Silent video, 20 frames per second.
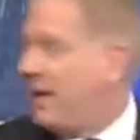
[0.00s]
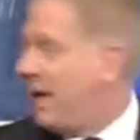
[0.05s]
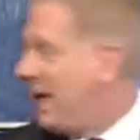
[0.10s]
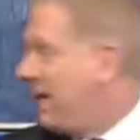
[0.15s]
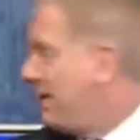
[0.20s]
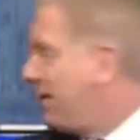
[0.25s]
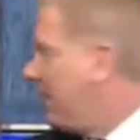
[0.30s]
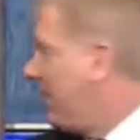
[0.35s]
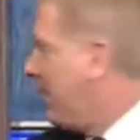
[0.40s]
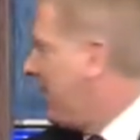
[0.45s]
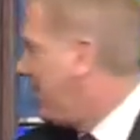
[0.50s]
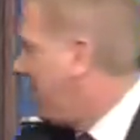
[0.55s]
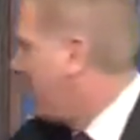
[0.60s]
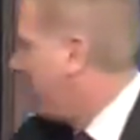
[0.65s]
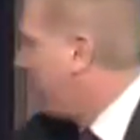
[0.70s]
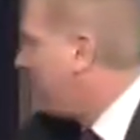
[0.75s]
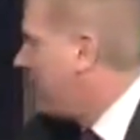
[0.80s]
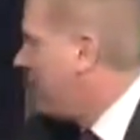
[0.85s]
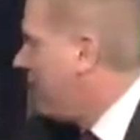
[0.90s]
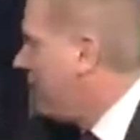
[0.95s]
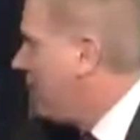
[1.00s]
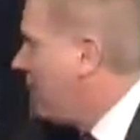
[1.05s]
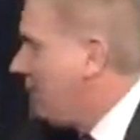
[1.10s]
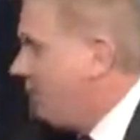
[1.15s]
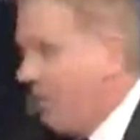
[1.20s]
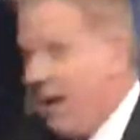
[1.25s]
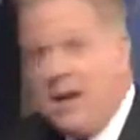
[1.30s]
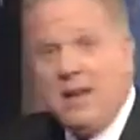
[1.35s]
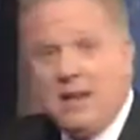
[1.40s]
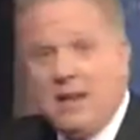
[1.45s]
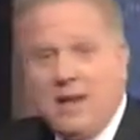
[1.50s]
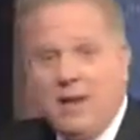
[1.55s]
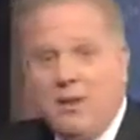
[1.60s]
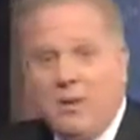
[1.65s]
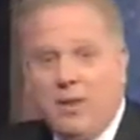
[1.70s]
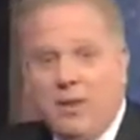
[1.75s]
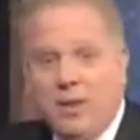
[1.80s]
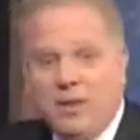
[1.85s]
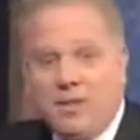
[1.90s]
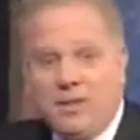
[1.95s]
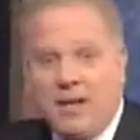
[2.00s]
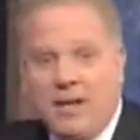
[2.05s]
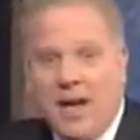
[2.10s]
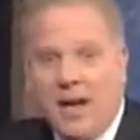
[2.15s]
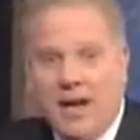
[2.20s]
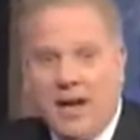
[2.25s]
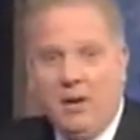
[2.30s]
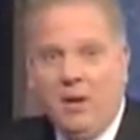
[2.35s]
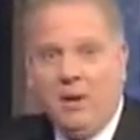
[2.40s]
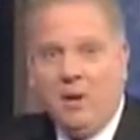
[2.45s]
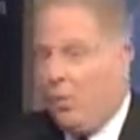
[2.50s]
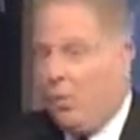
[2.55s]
1900s, mainly with this guy,